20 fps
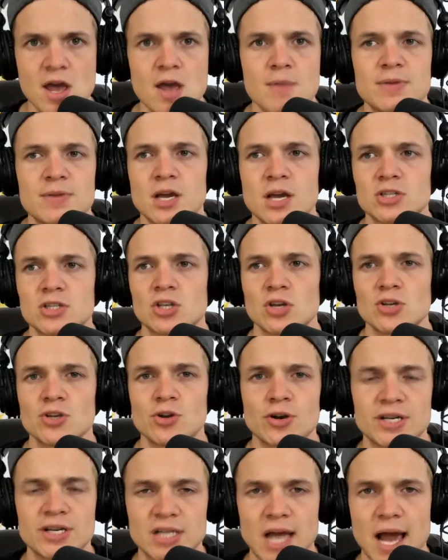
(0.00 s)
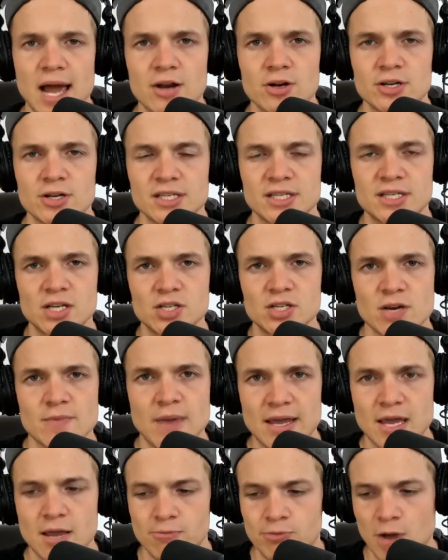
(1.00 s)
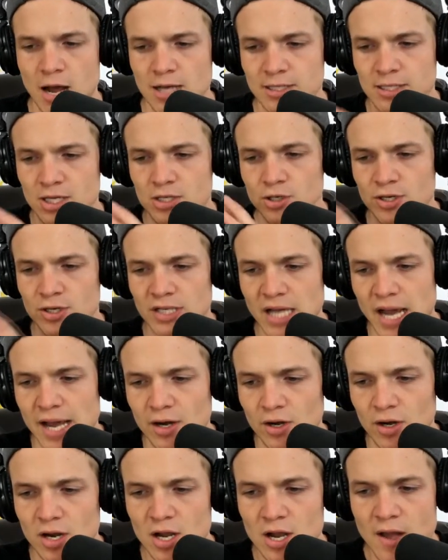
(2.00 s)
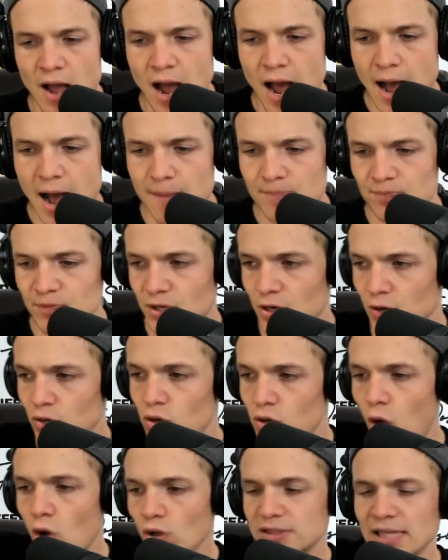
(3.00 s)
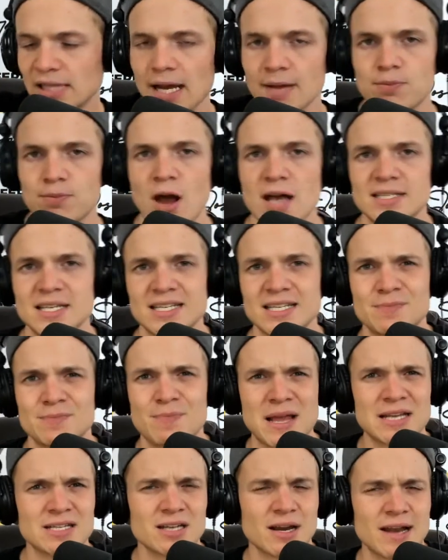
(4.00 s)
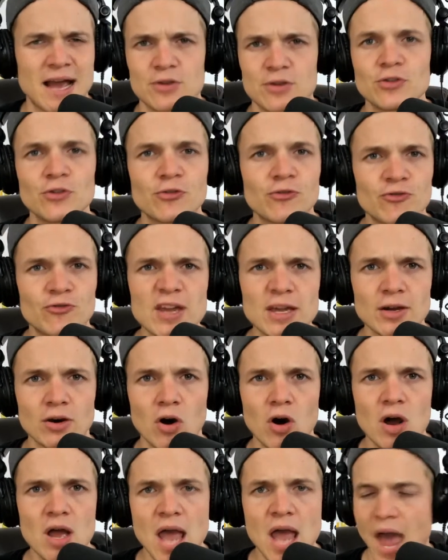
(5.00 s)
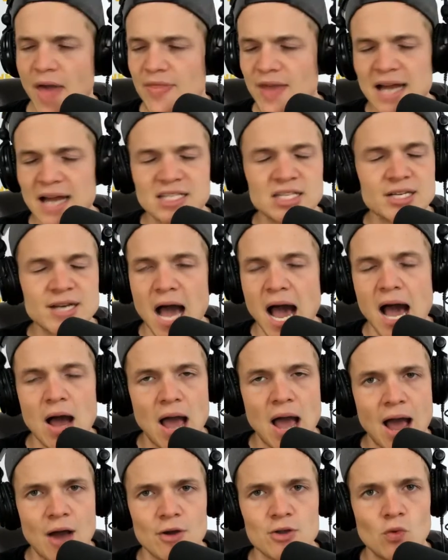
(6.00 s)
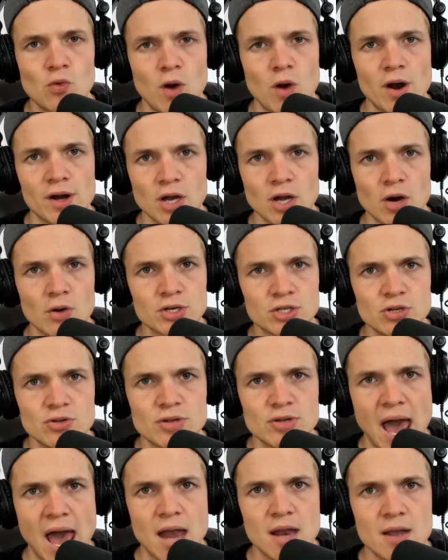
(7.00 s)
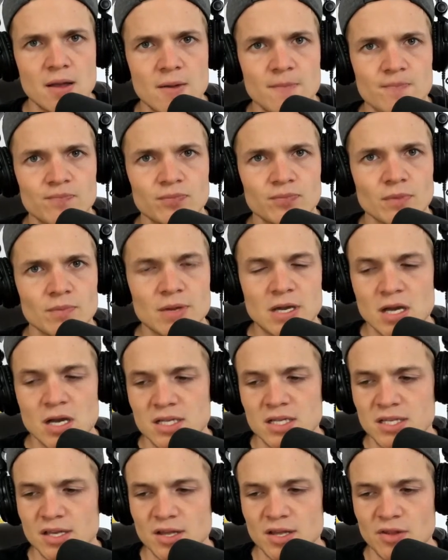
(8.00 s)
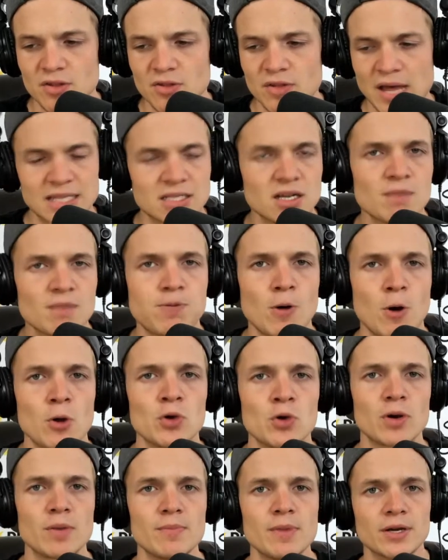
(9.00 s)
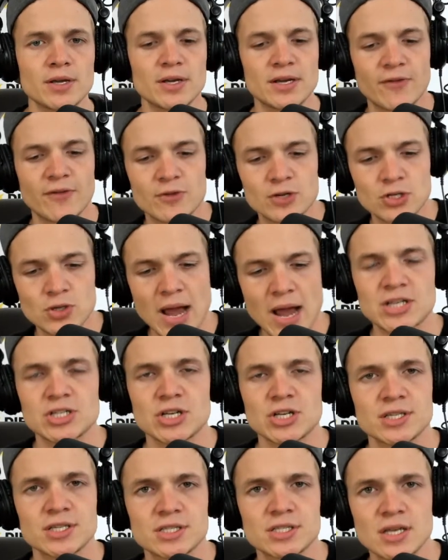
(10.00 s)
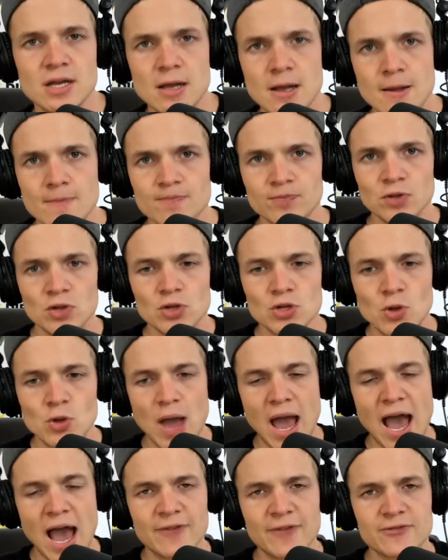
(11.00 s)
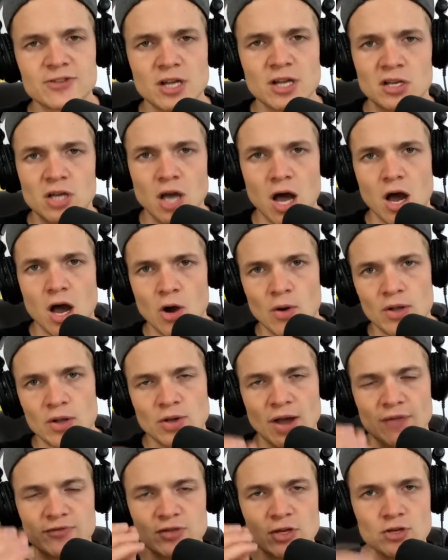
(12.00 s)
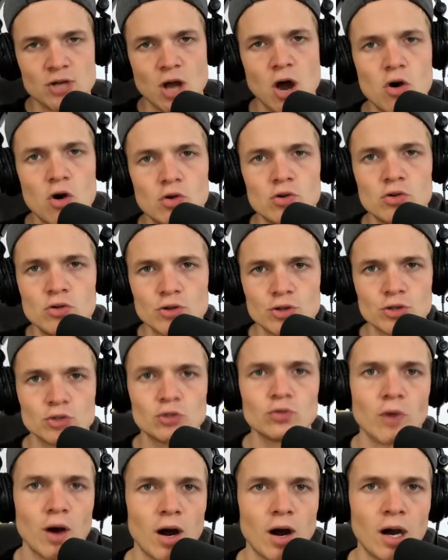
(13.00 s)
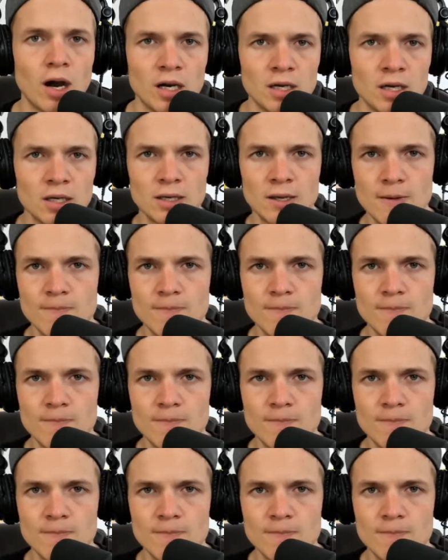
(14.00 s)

Because your entire decision-making process, your entire goal-setting process is based on how you feel. And that's not how you want to go and do that because that's going to pull you in a million different directions. You have to go and you have to know who you are